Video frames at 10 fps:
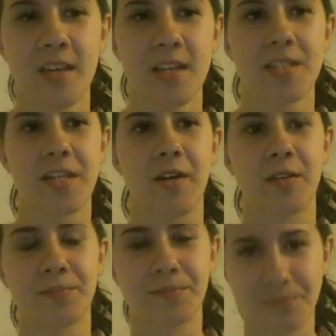
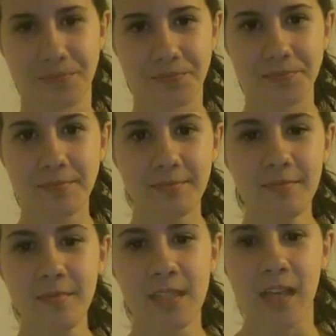So
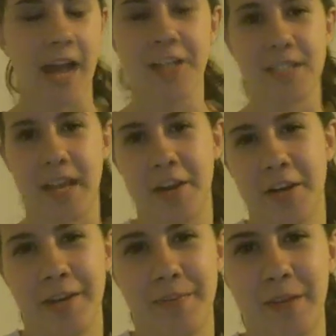I
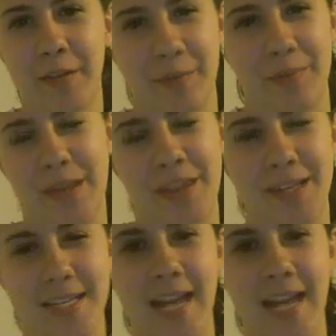couldn't be alone with my thoughts.